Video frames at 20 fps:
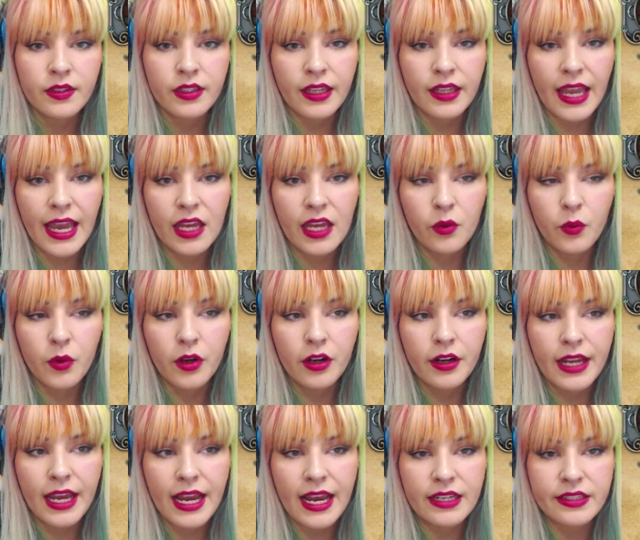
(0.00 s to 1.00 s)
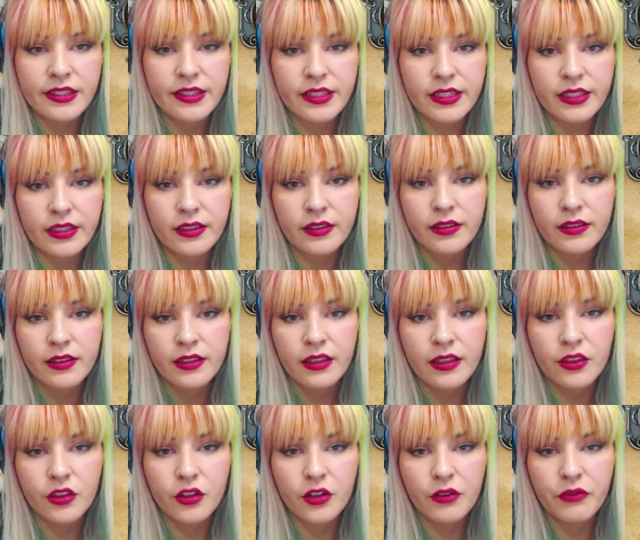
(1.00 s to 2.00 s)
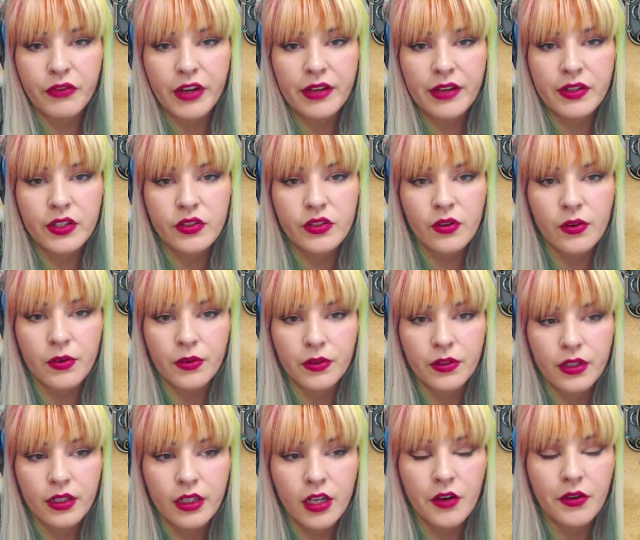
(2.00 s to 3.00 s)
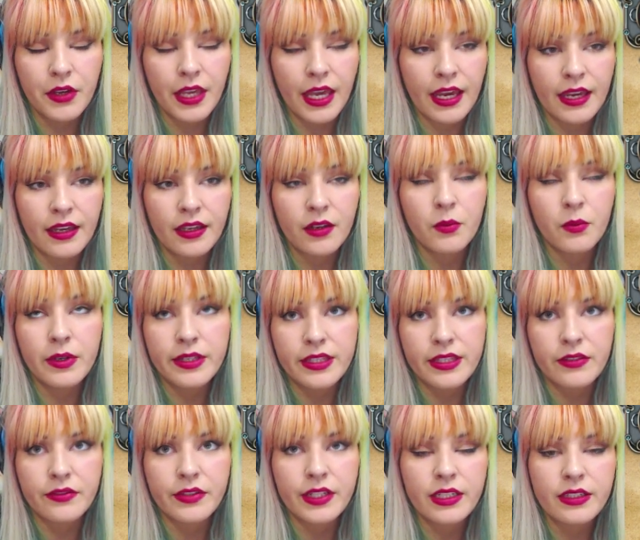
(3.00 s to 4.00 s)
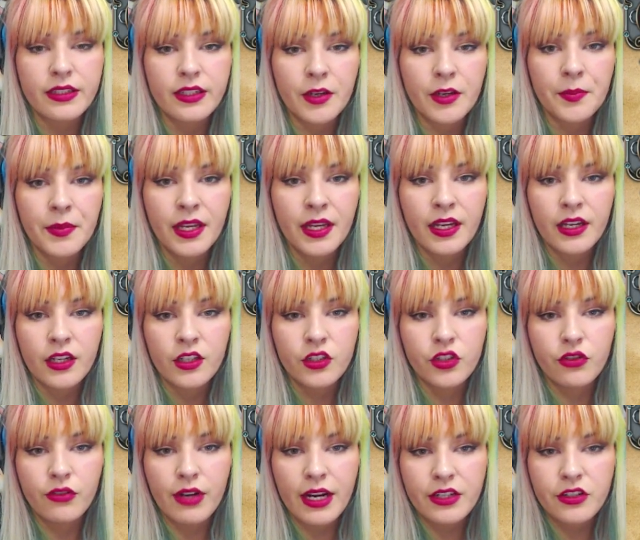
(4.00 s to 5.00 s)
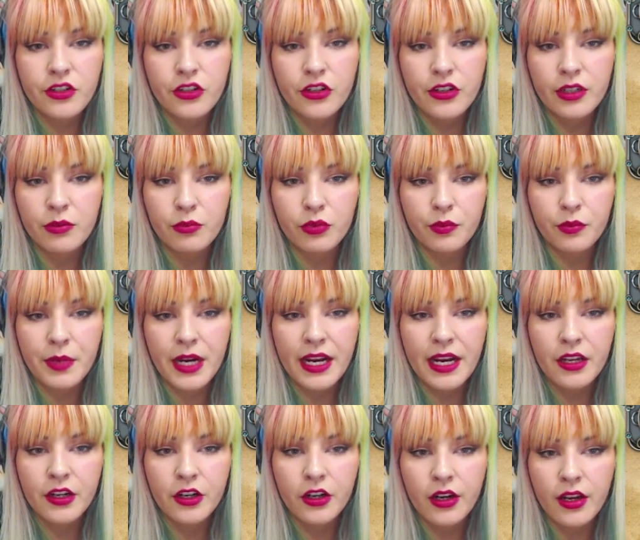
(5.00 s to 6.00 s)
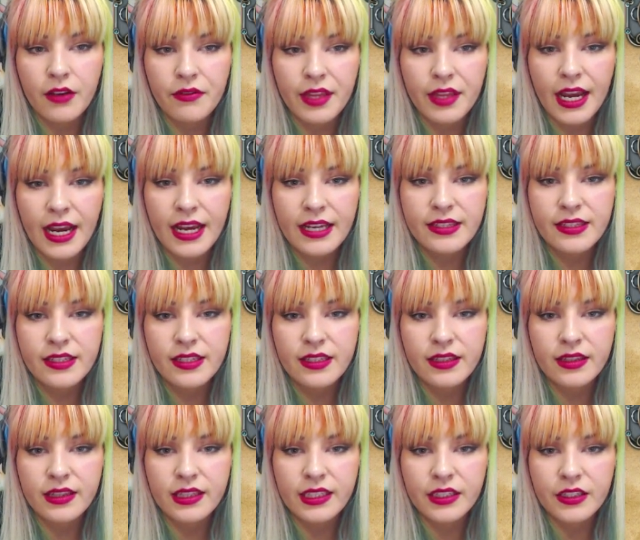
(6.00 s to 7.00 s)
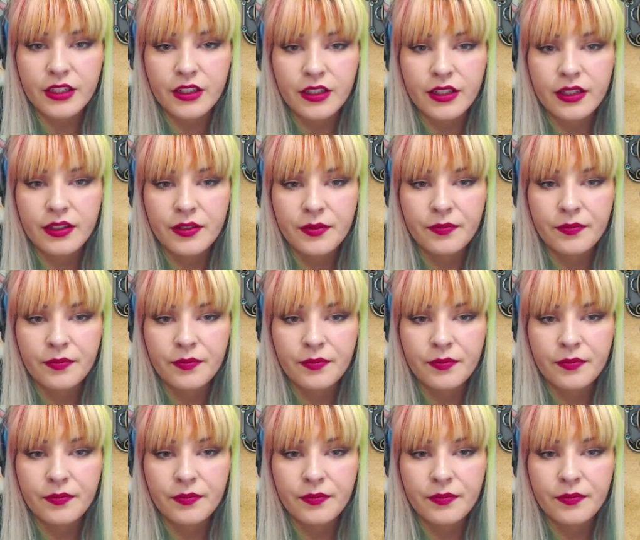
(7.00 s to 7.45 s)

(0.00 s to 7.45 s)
Edward Aston, 35 years old. Okay, it was the victim. Director and proprietor of the Aston Theatre.